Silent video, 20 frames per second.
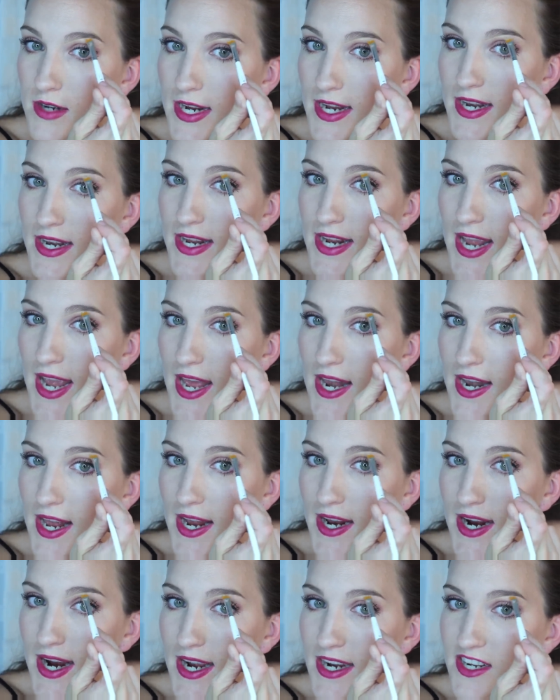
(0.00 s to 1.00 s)
And again,
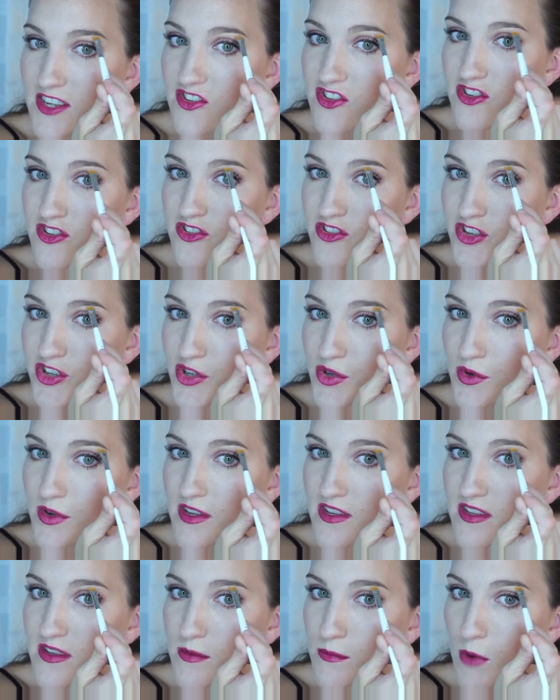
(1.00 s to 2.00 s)
I kind of just do
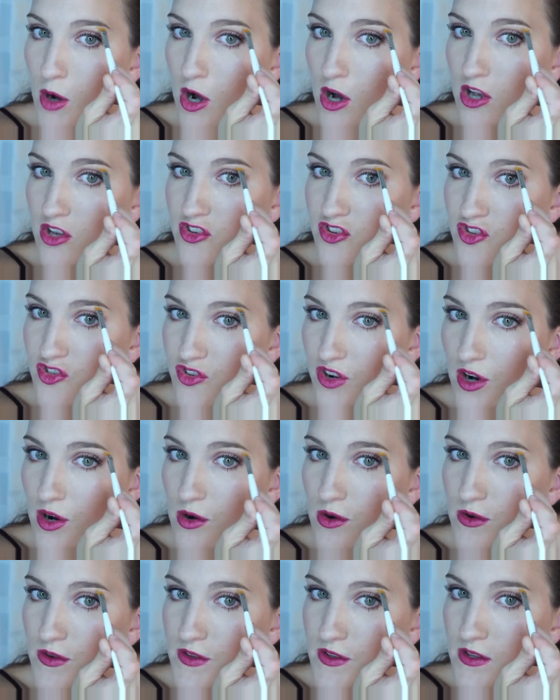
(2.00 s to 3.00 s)
small
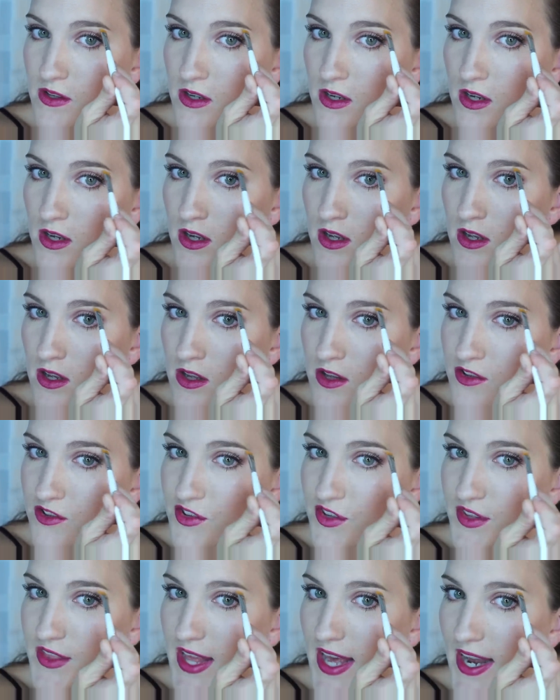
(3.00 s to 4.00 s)
strokes
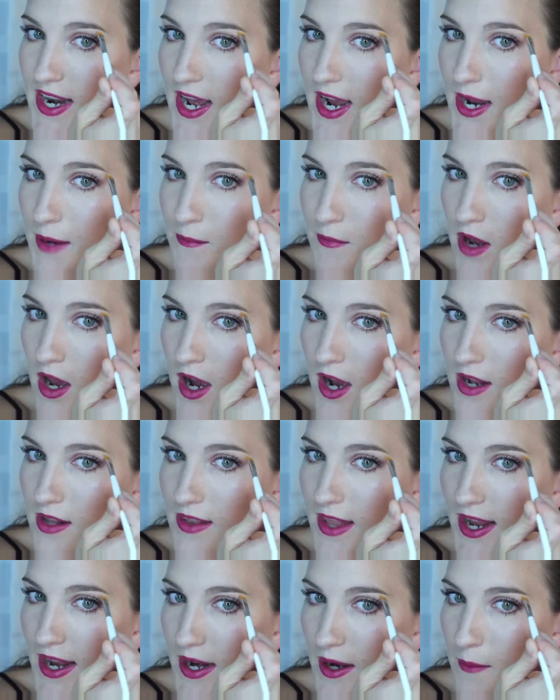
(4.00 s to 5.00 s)
so that I'm not
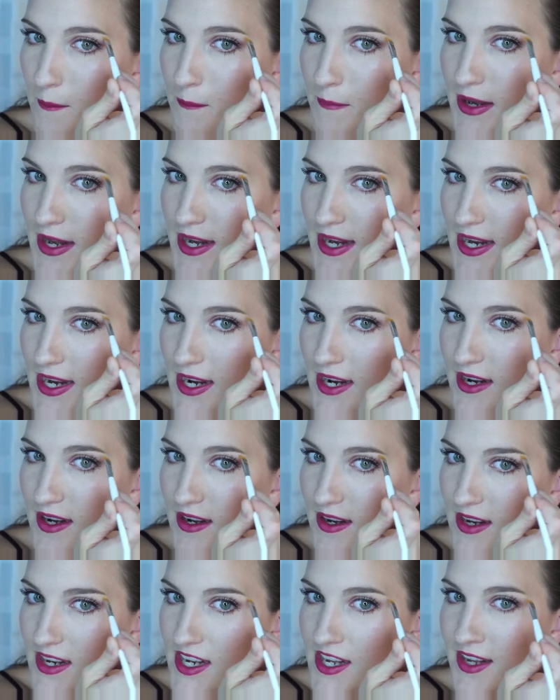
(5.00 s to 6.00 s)
like making
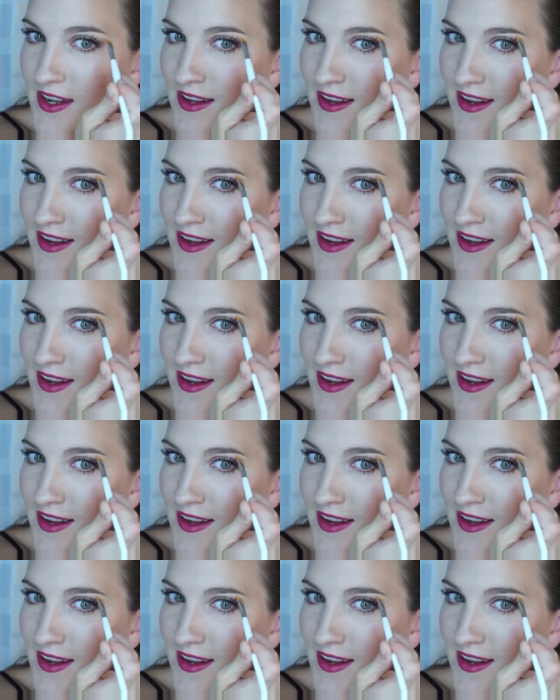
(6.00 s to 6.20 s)
an